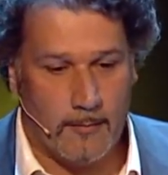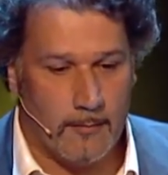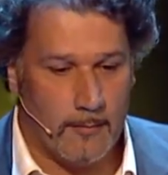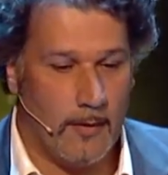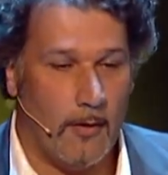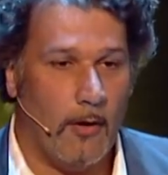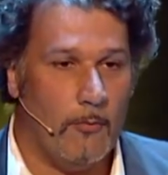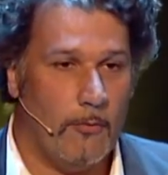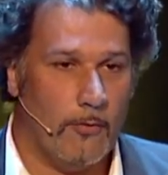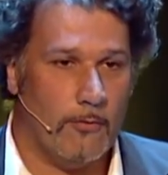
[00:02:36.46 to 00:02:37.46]
The
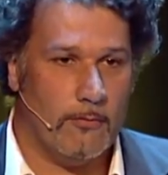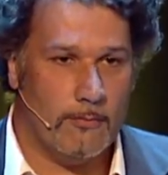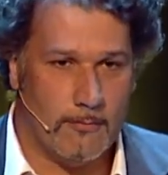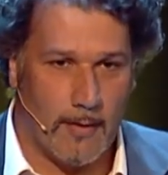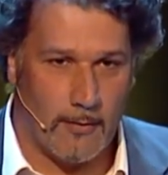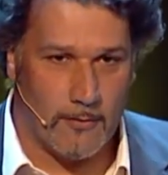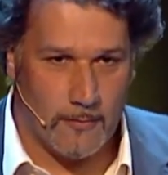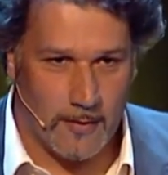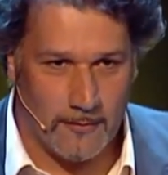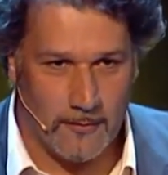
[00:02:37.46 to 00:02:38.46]
obvious answer
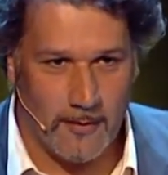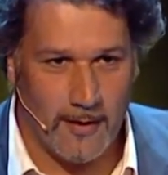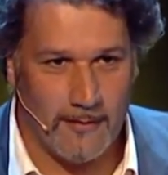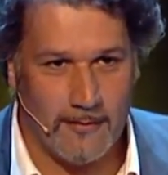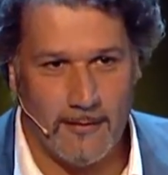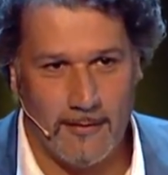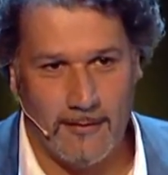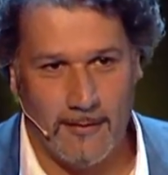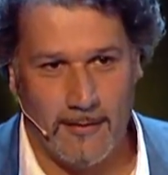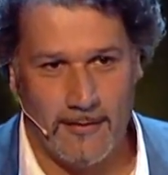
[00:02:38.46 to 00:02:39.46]
to us
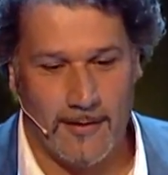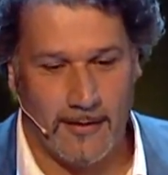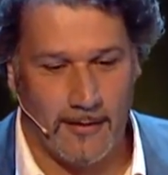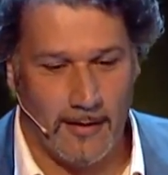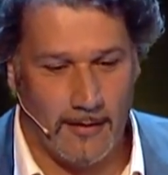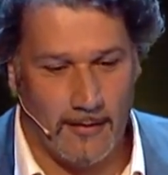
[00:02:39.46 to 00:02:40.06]
is satellite.